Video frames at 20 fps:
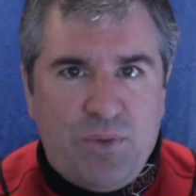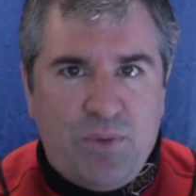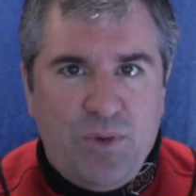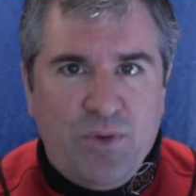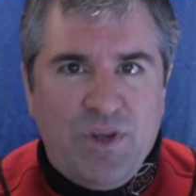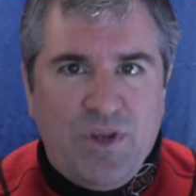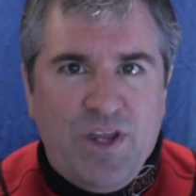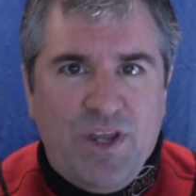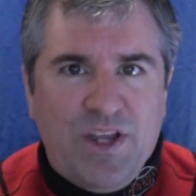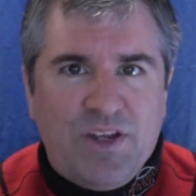
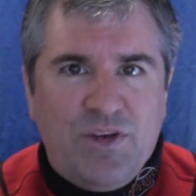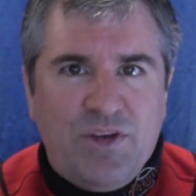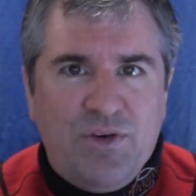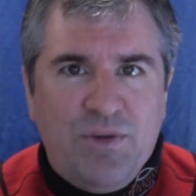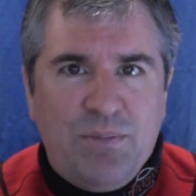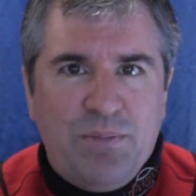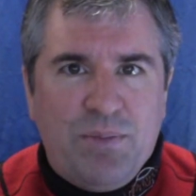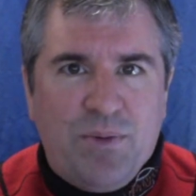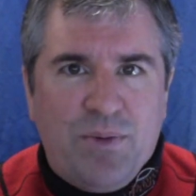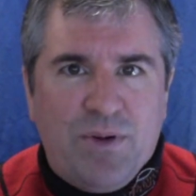Pro Yakyu
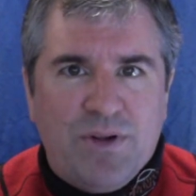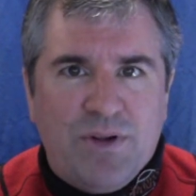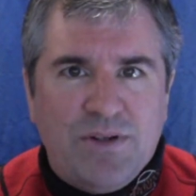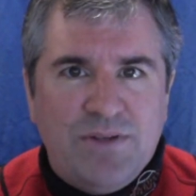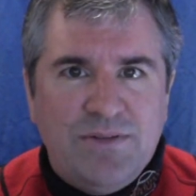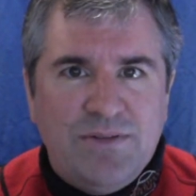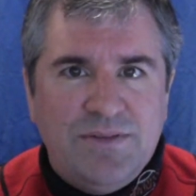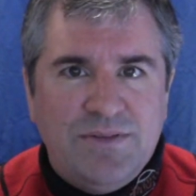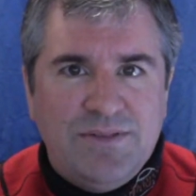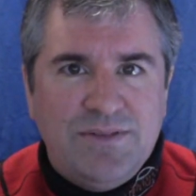Report.
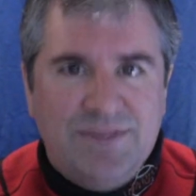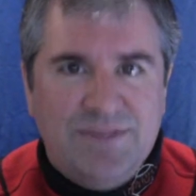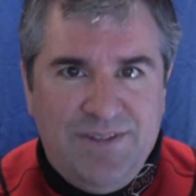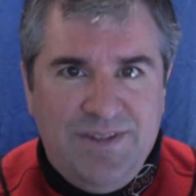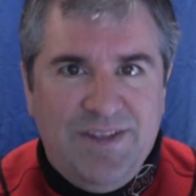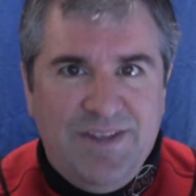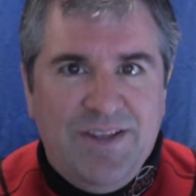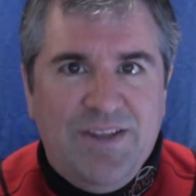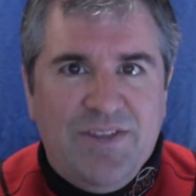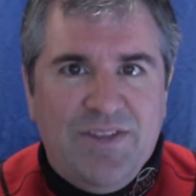
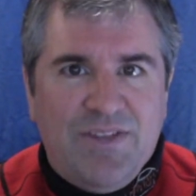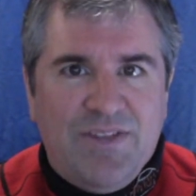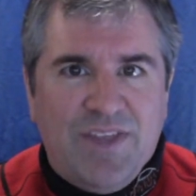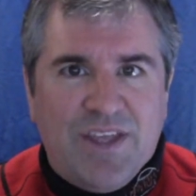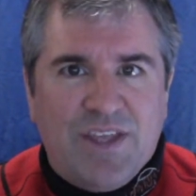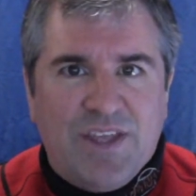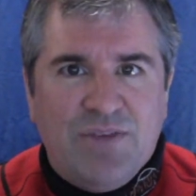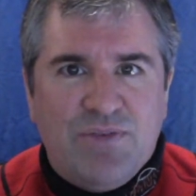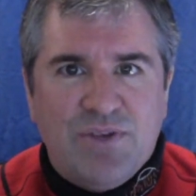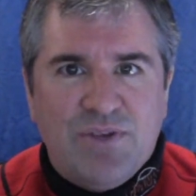
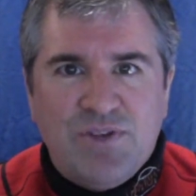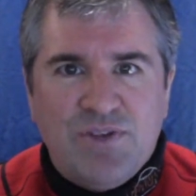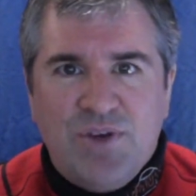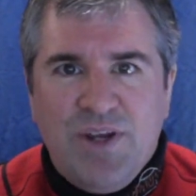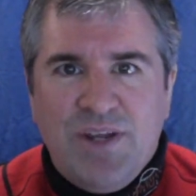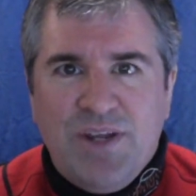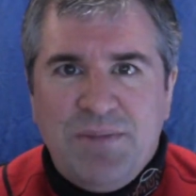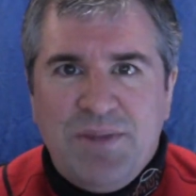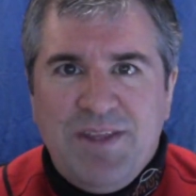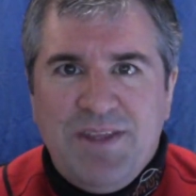Thank you for
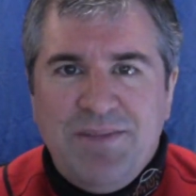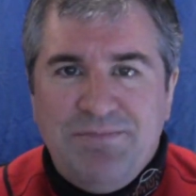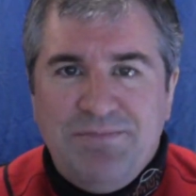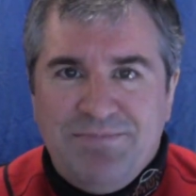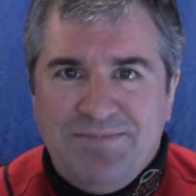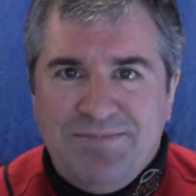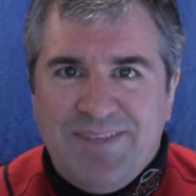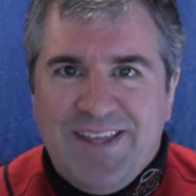joining me,